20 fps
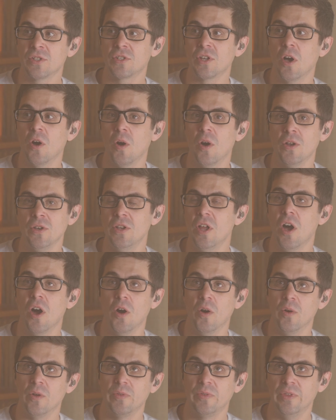So,
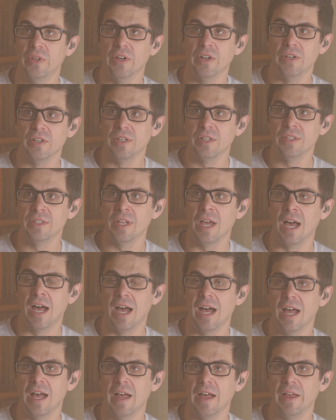no, they're
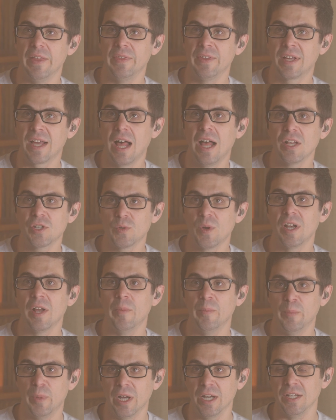the college one,
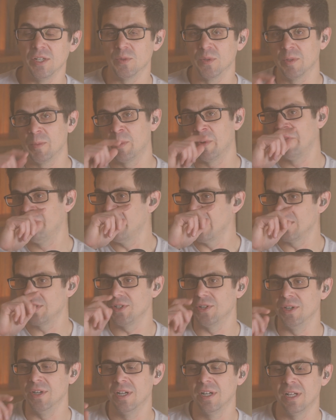I'm buddies with the
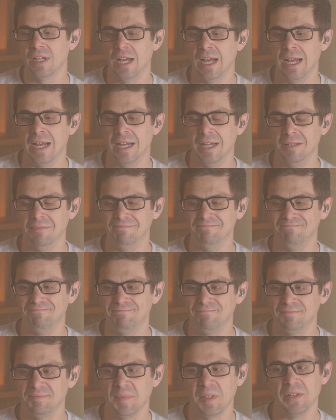professor.
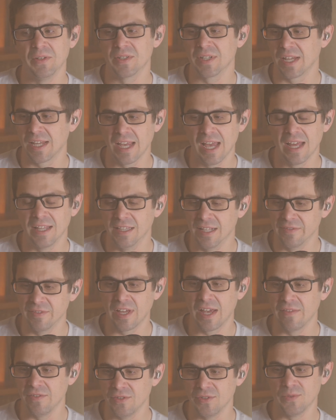He was like, yeah, I'd love
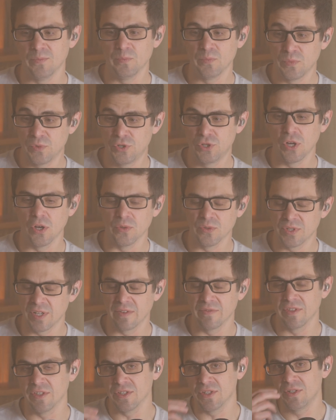to have you show
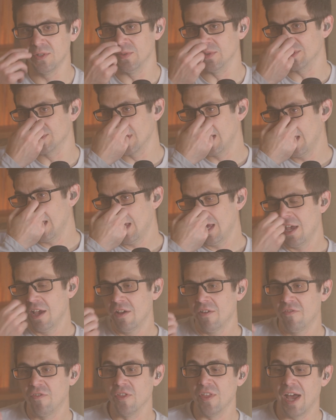stuff to the students.
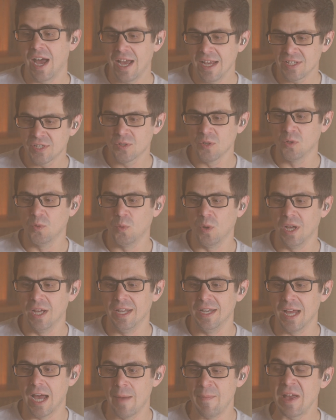For the high school
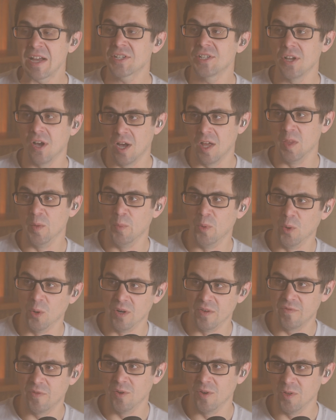one, I'm actually on the
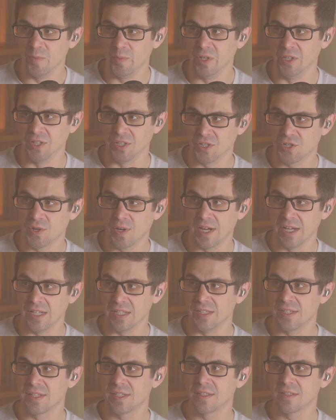board for the building
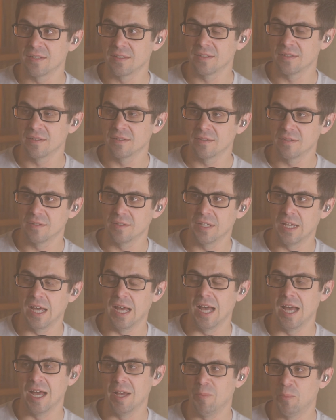trades
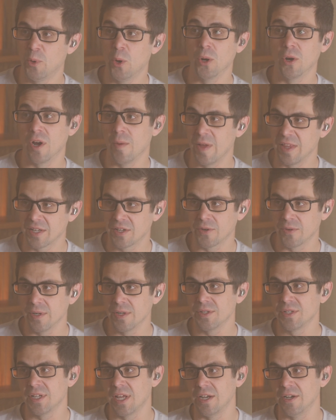program at the
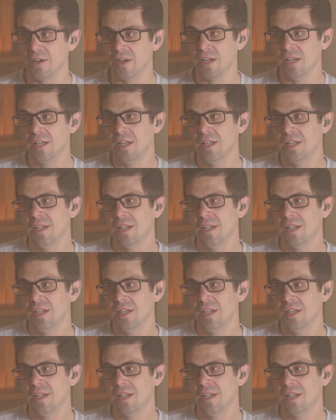Career Center